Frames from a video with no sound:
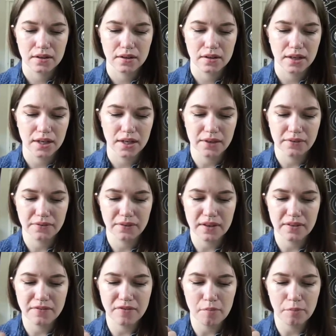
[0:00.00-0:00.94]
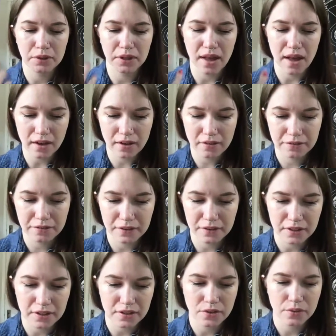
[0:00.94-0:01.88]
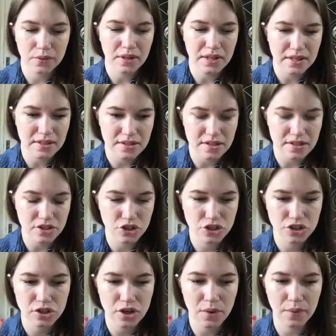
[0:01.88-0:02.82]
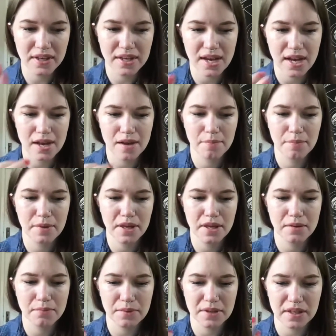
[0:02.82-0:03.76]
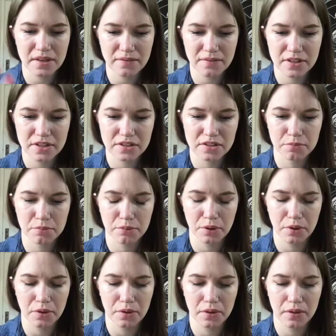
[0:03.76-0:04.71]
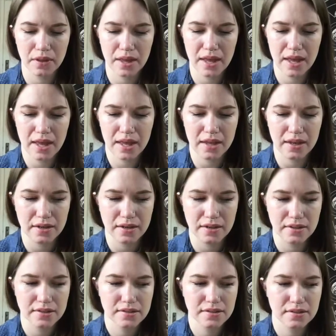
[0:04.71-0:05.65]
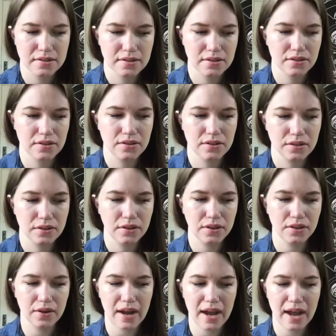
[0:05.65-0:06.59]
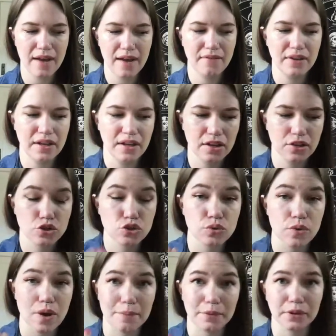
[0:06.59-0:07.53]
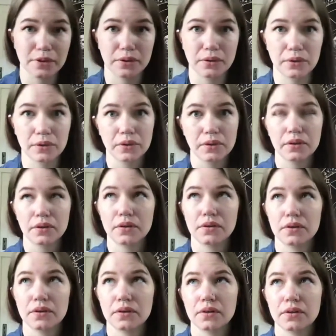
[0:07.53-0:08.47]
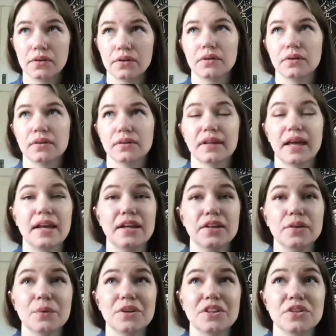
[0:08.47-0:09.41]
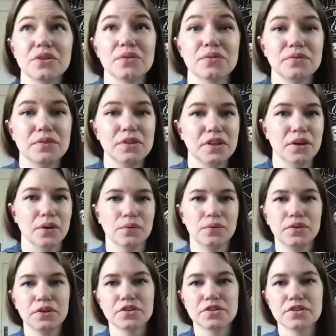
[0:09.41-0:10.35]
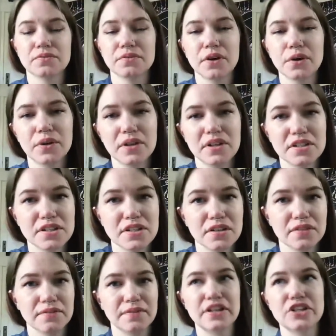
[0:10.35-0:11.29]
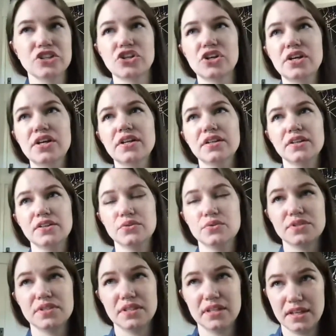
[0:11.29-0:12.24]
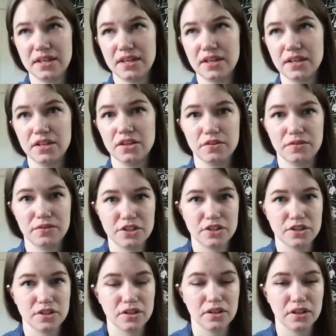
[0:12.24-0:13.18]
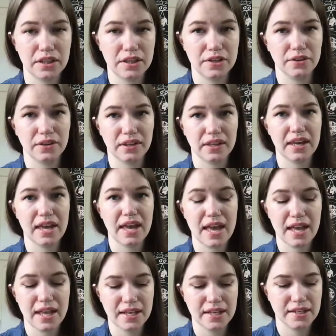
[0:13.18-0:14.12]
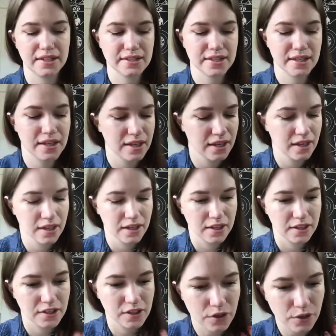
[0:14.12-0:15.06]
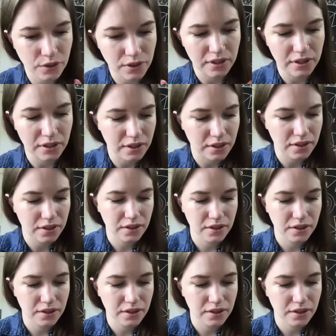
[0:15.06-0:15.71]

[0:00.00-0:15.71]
if a block for you is in showing up and being visible, and you're having trouble with your, you know, you're devoted to your vision, you see your vision clearly, and you're,